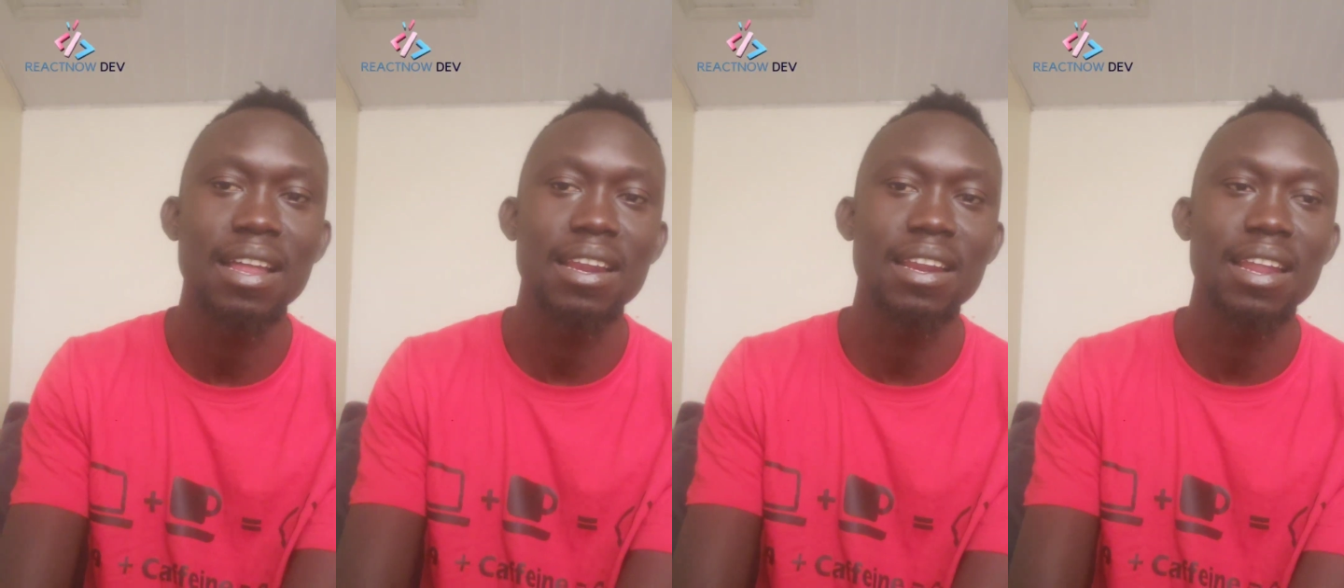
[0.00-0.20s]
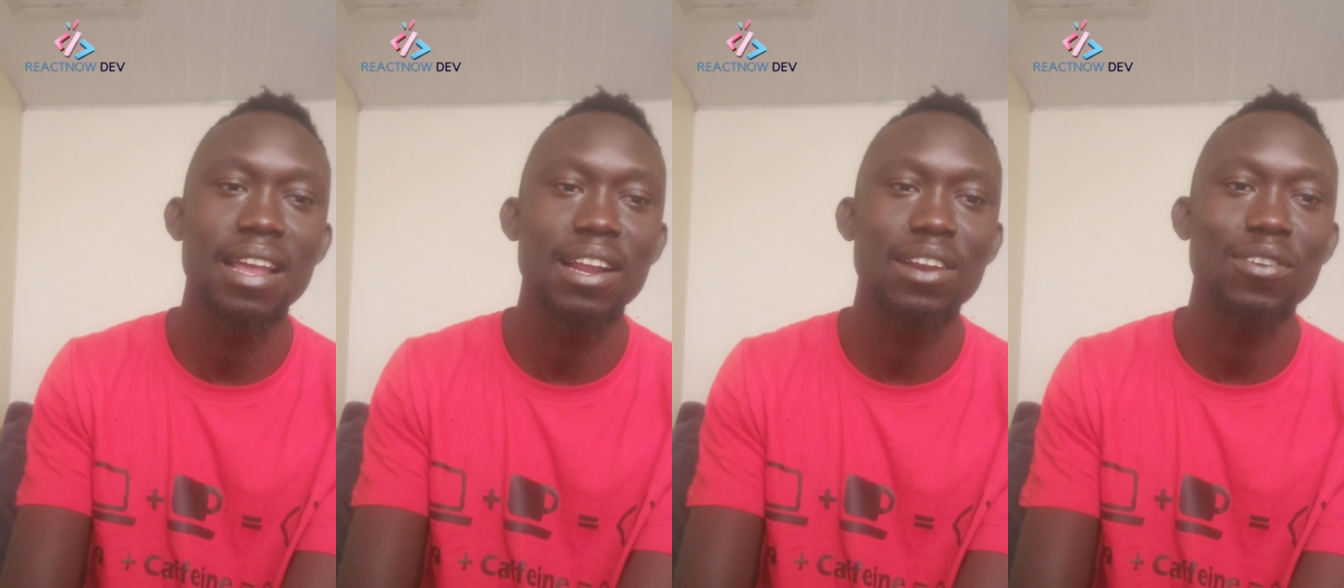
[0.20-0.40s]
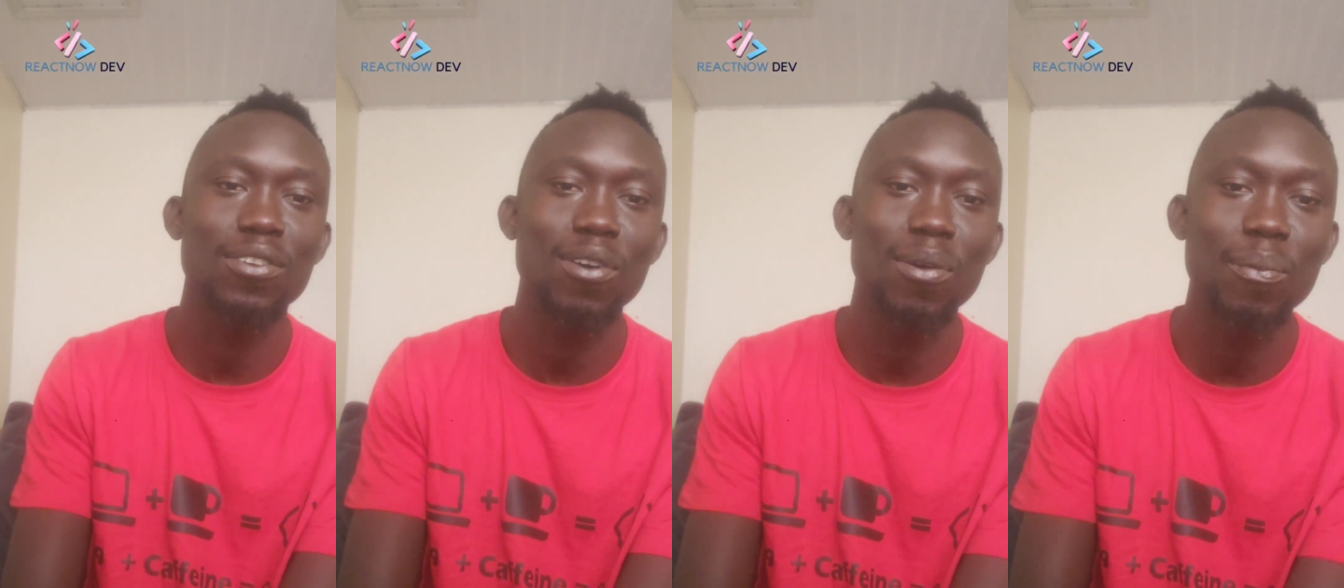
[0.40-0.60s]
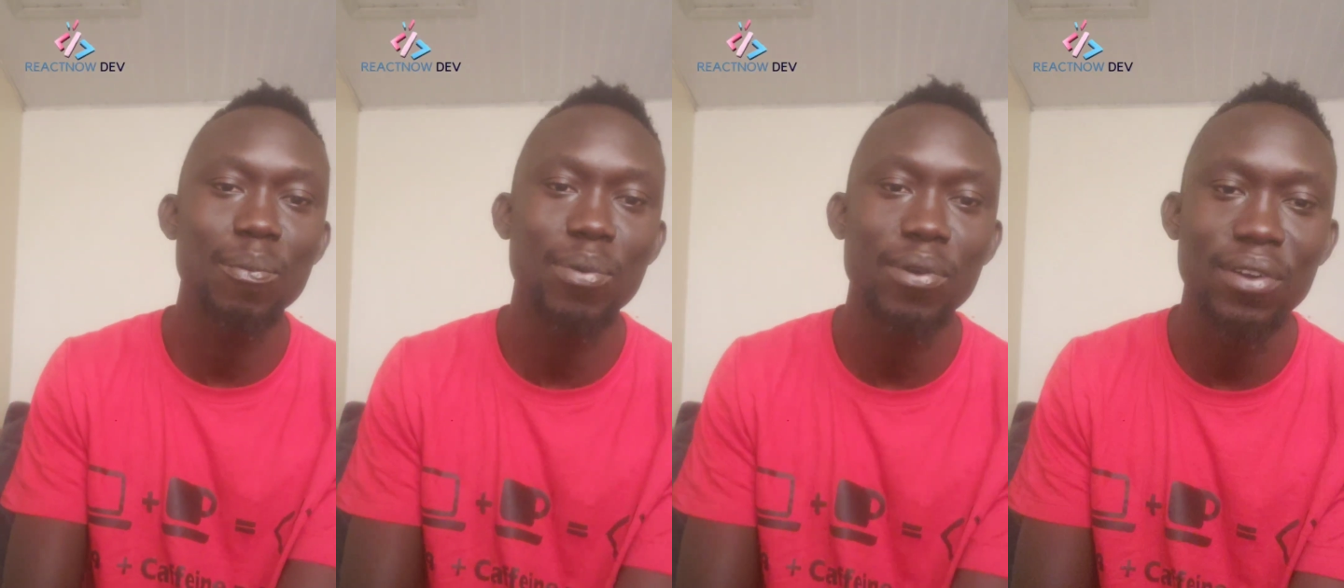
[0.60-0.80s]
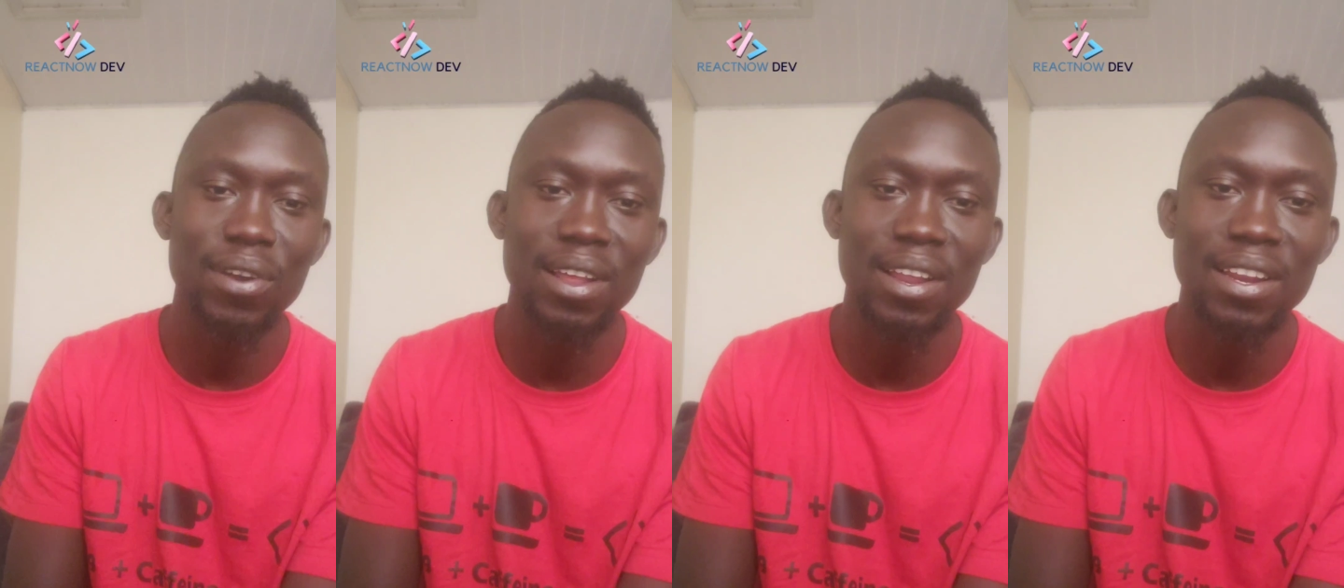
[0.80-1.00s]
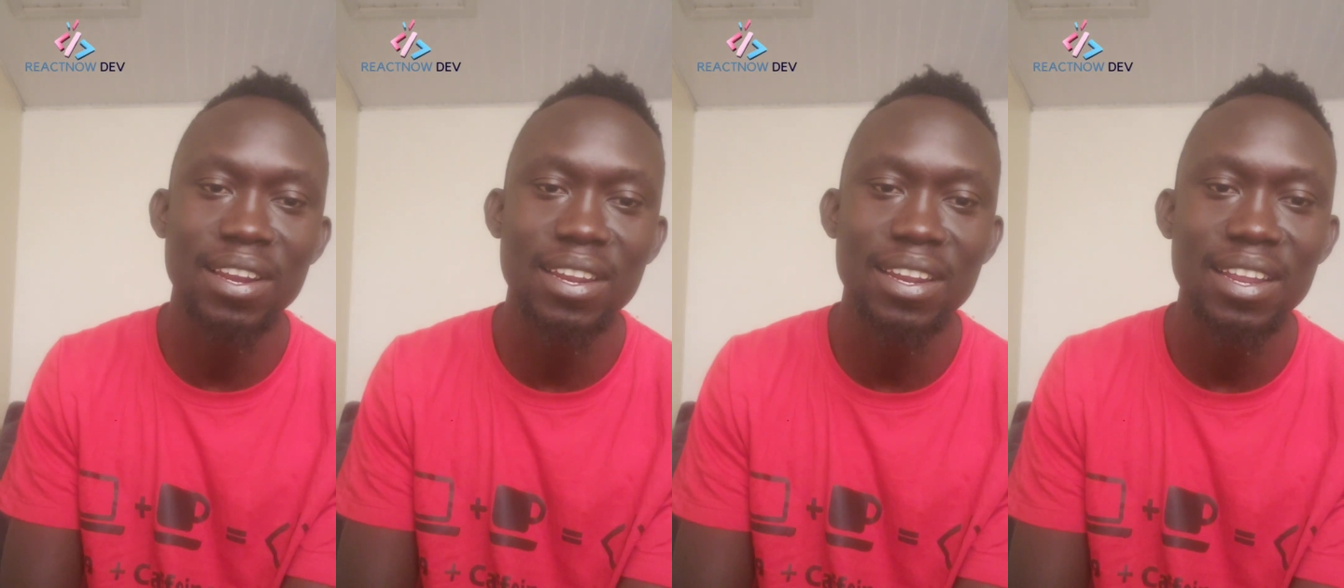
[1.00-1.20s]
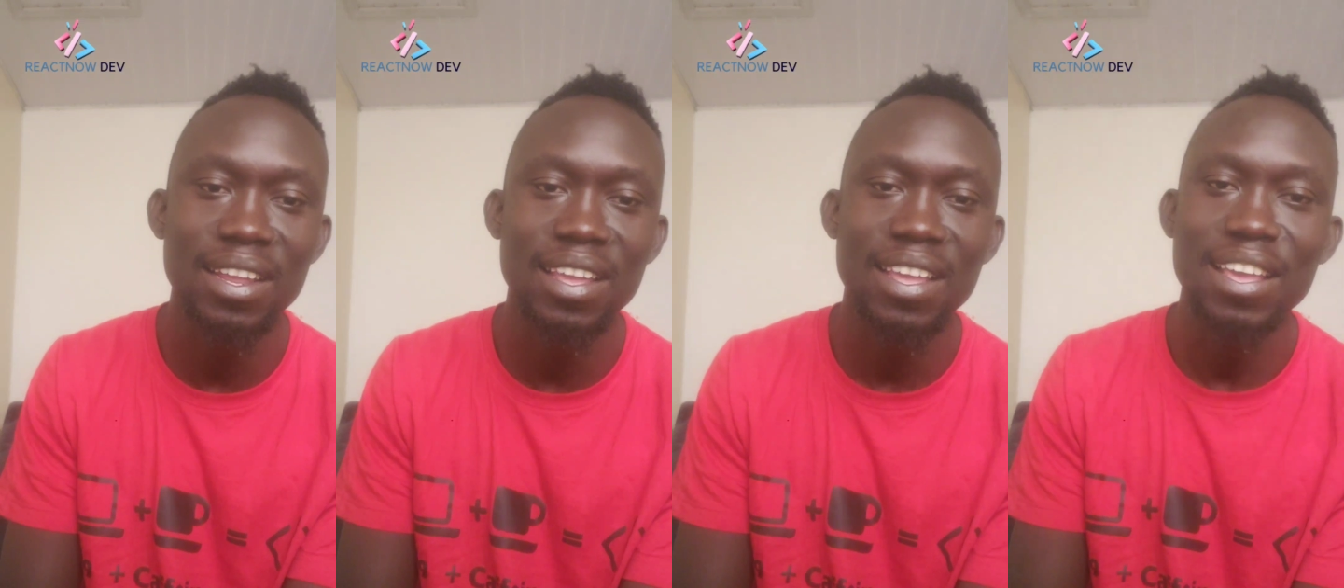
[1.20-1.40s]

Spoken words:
React component,